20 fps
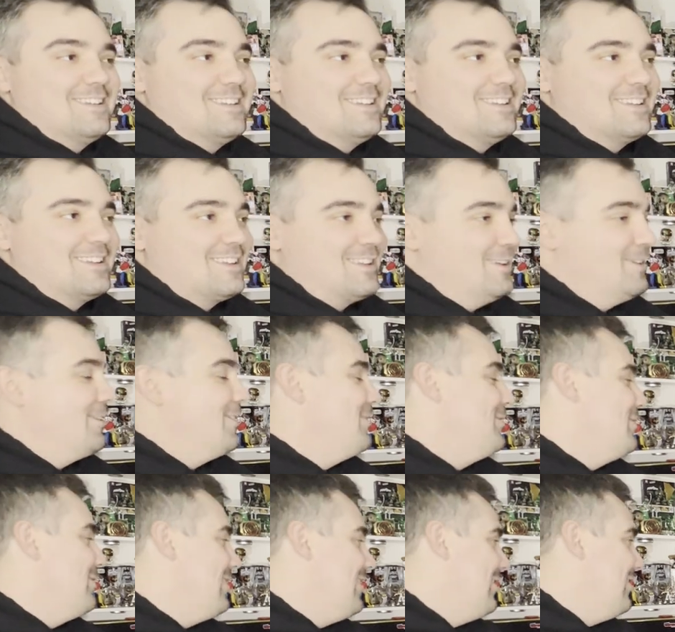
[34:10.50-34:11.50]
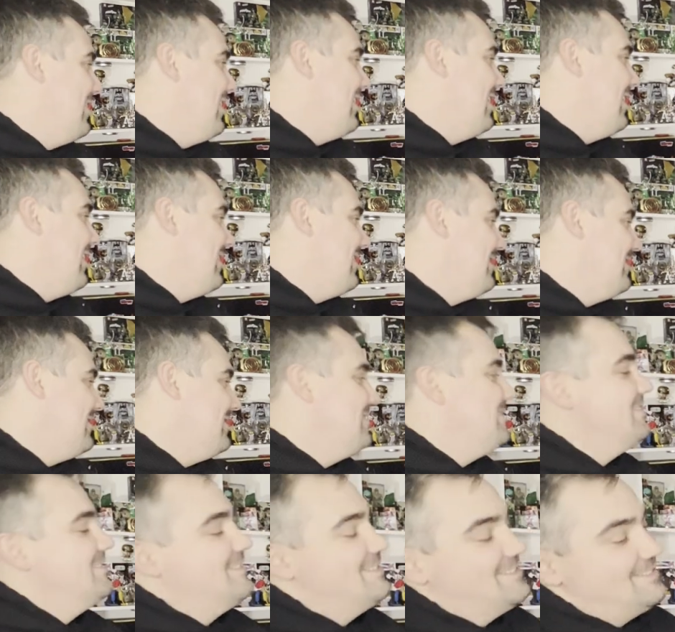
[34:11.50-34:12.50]
Yeah. Your involvement. Yeah. So
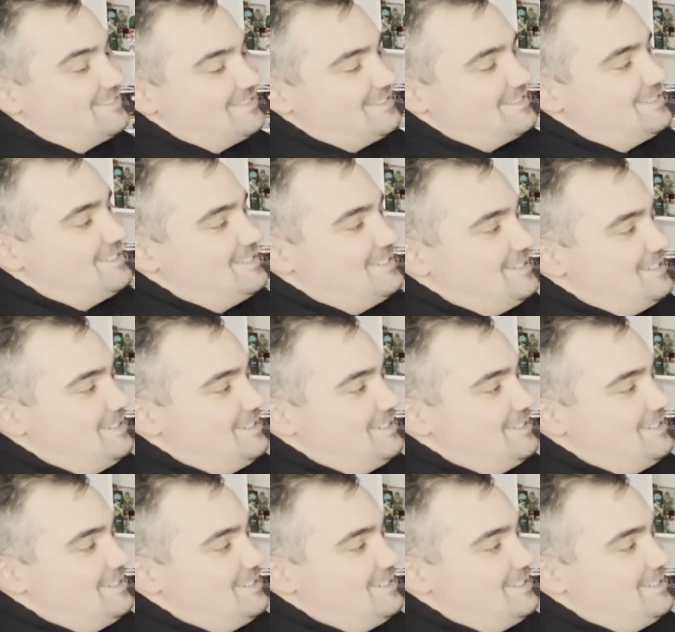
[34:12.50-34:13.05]
you give yourself a 4.